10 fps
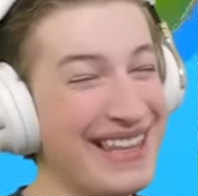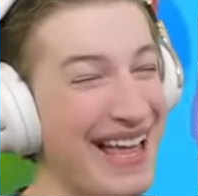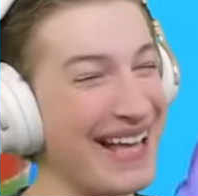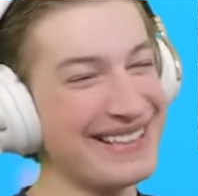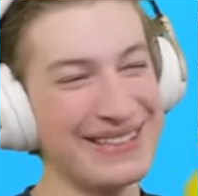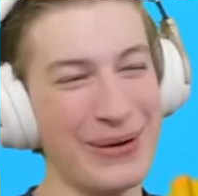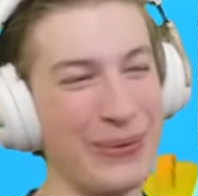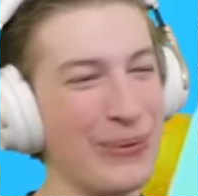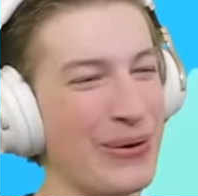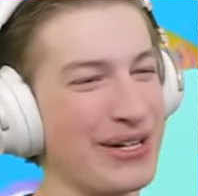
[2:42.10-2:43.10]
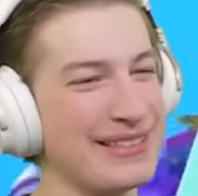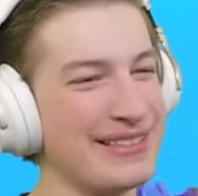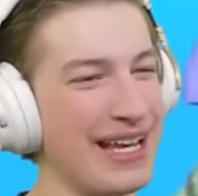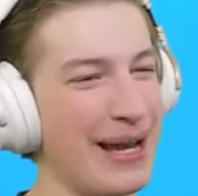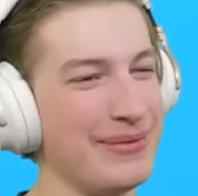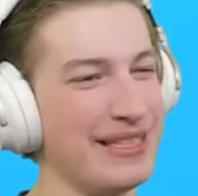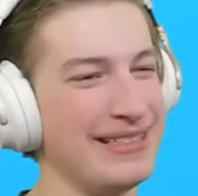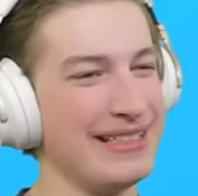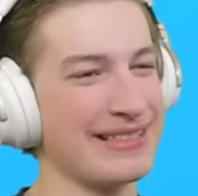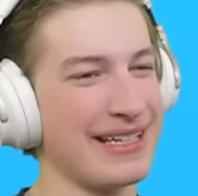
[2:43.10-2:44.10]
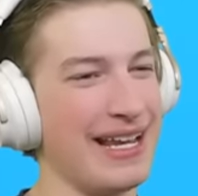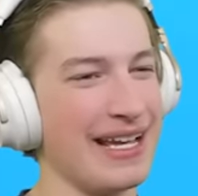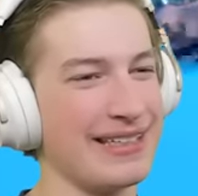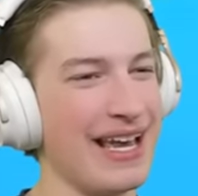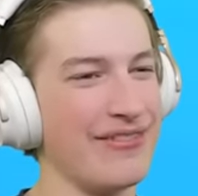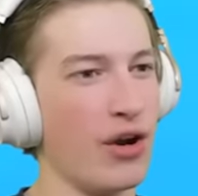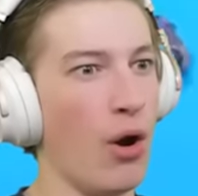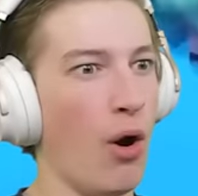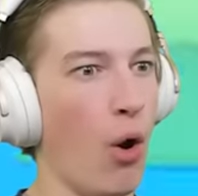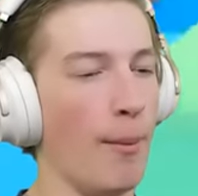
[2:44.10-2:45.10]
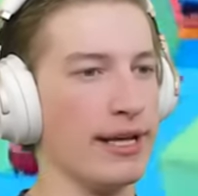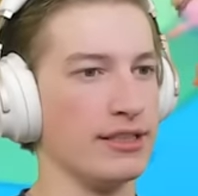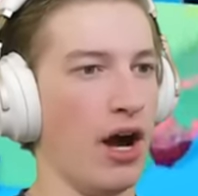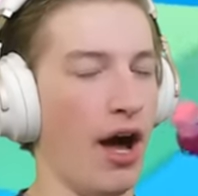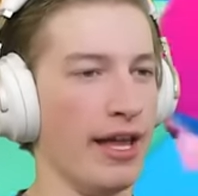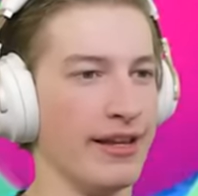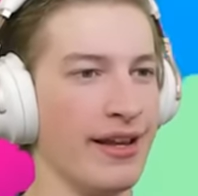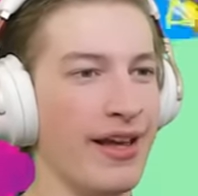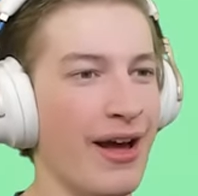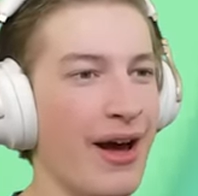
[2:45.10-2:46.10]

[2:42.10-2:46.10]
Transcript: That's the worst time to disconnect ever. Oh my god.